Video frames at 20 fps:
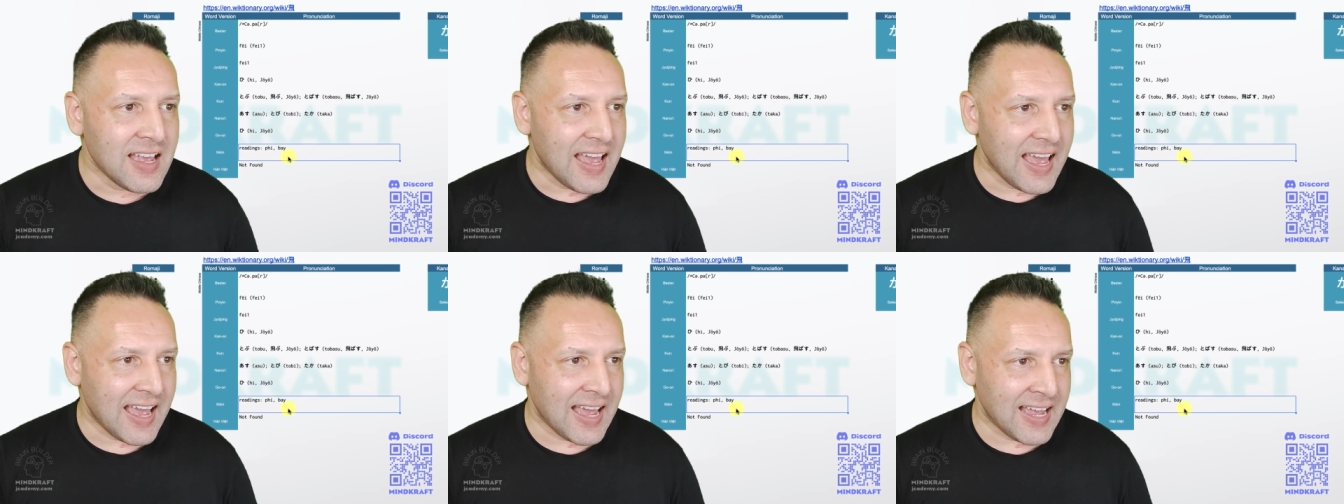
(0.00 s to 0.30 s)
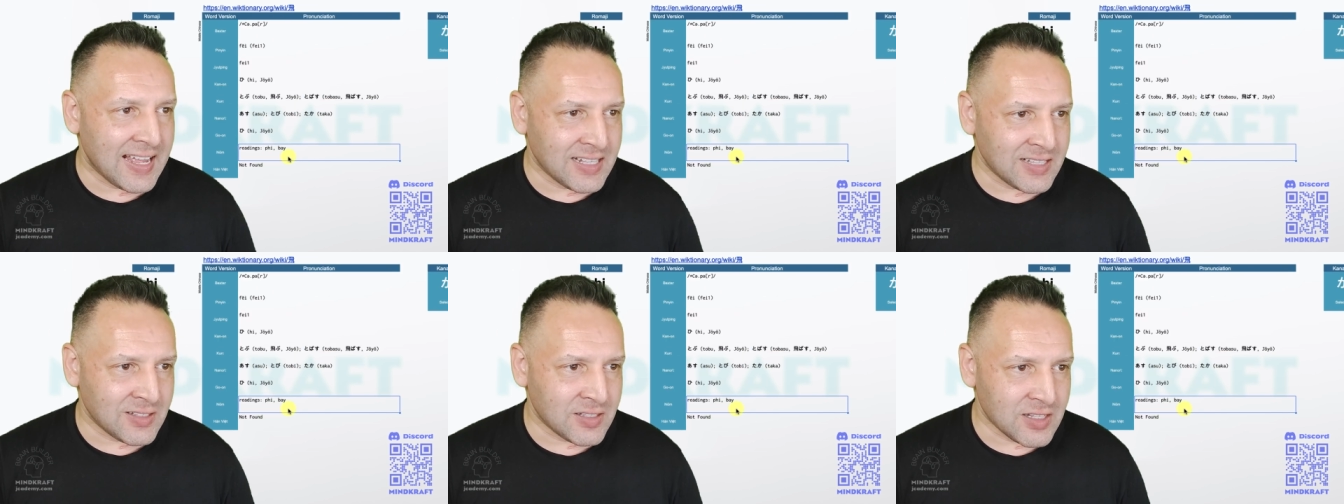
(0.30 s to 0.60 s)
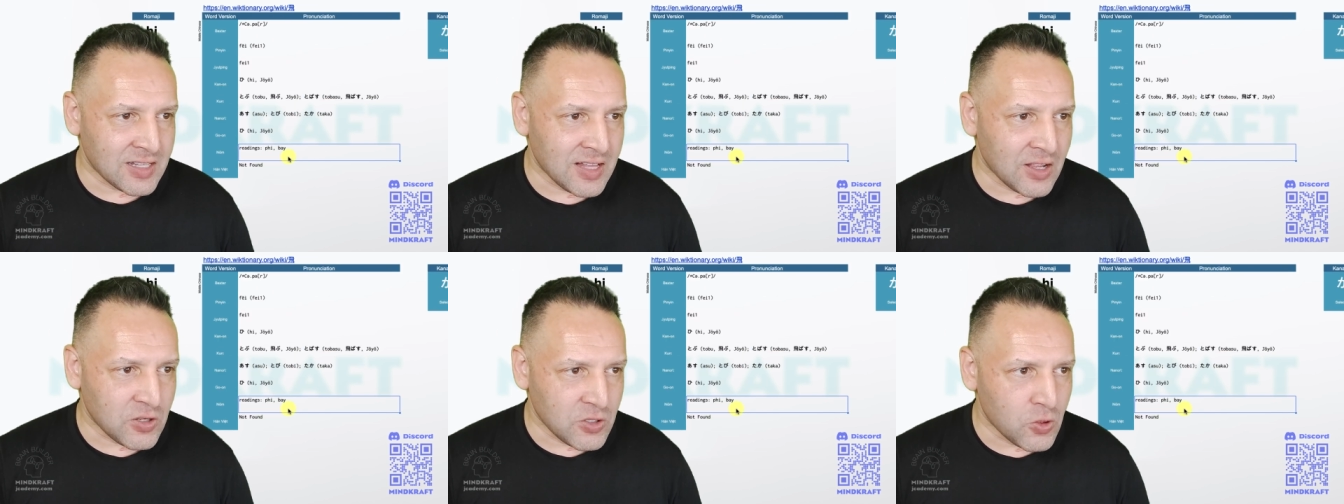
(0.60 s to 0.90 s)
and
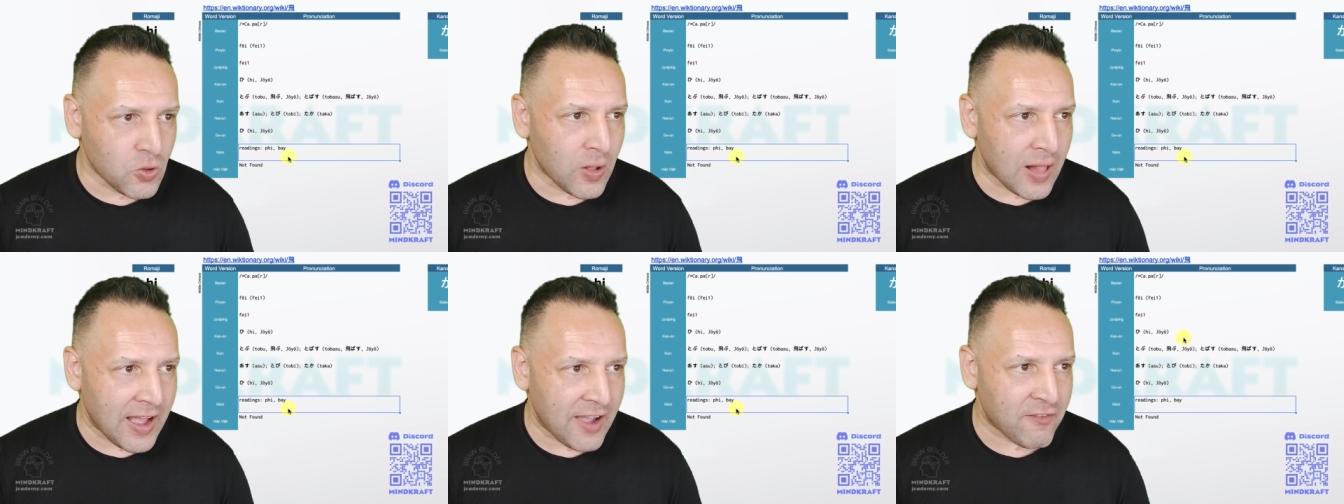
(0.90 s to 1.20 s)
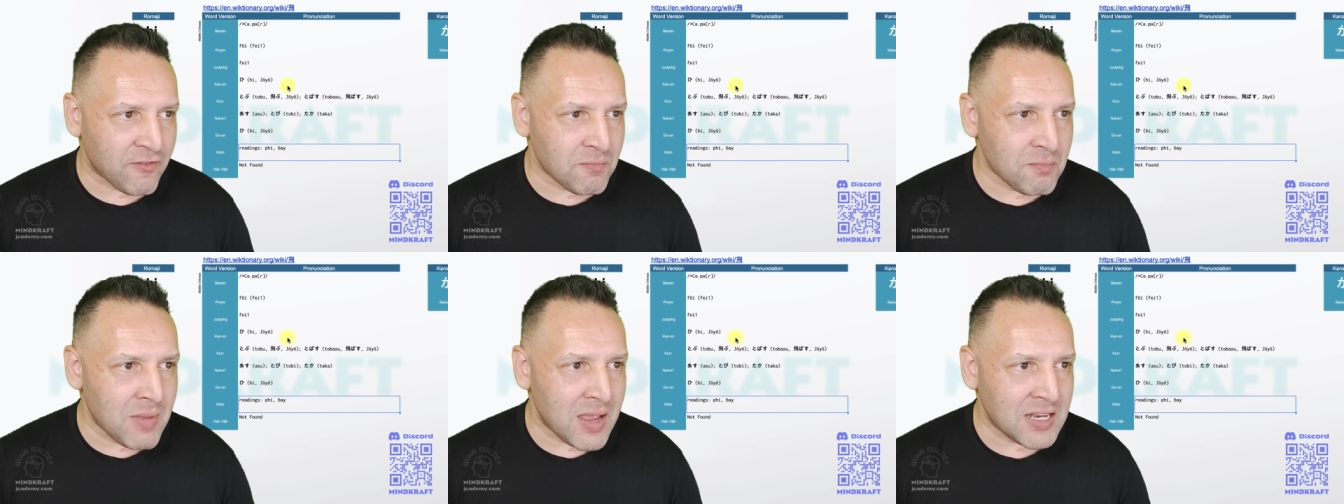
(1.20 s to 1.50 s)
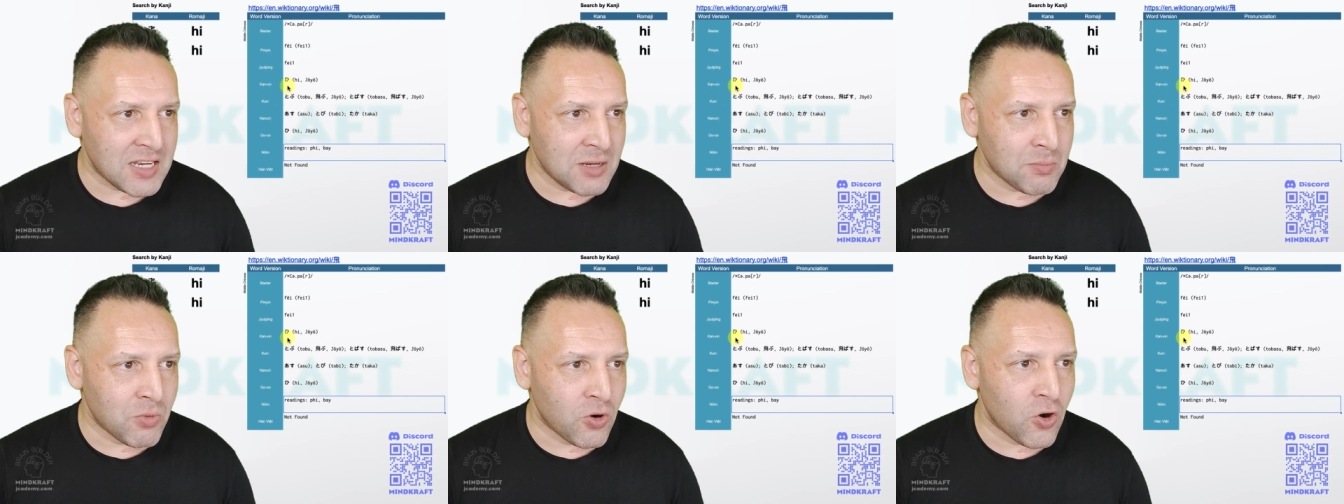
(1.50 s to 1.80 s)
that you'll have
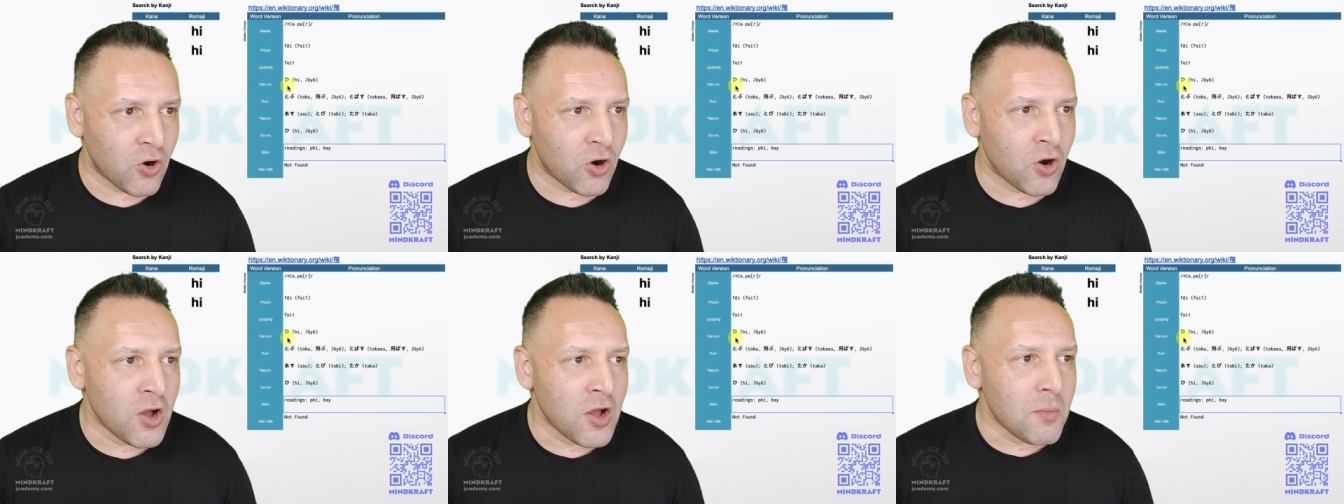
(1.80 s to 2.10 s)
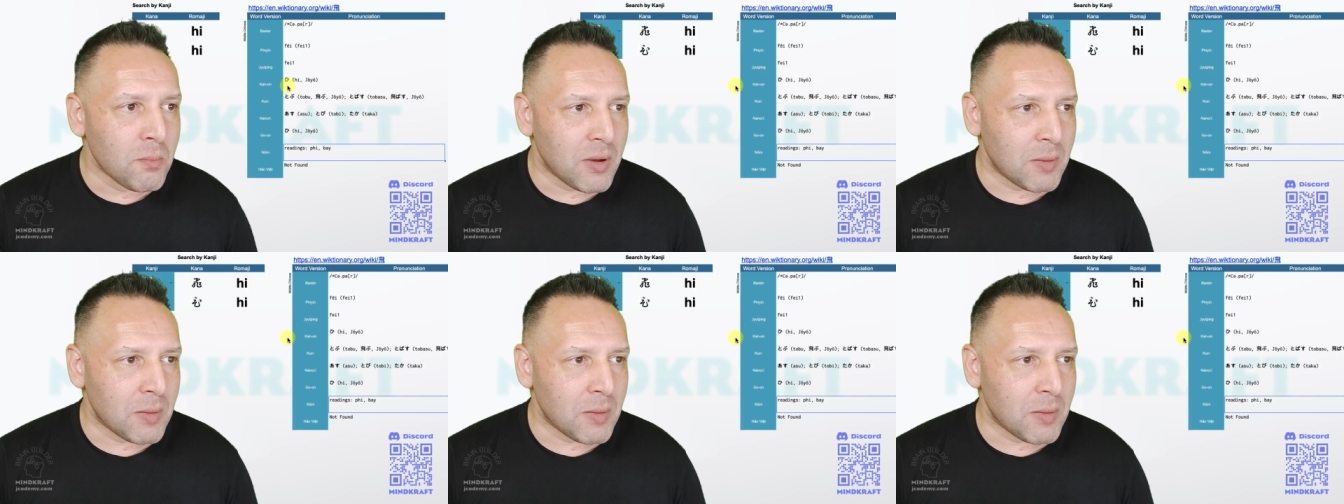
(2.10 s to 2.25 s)
many more.